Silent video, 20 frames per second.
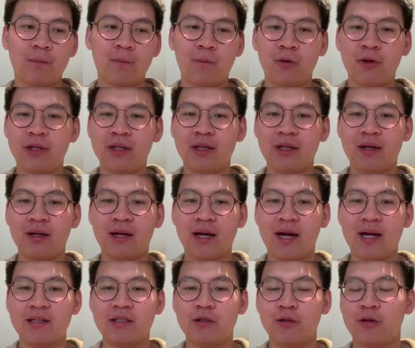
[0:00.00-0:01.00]
pretty young
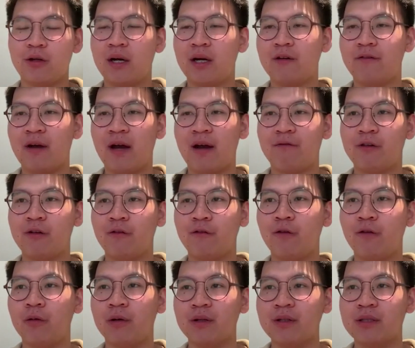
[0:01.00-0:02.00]
guys, you kind of have to
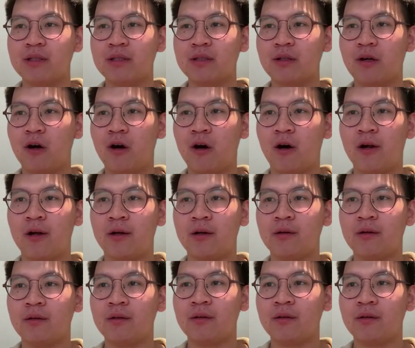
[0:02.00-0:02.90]
focus on